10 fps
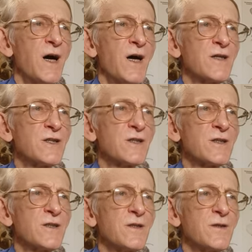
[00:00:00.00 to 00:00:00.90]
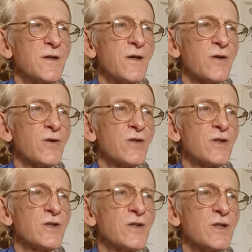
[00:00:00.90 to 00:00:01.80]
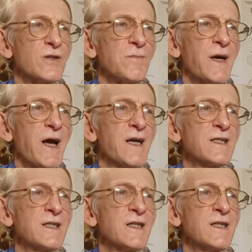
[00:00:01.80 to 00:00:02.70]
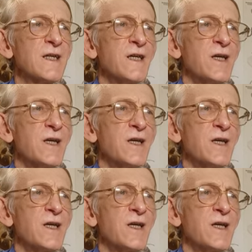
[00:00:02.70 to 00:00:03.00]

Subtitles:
I just got it just by accident.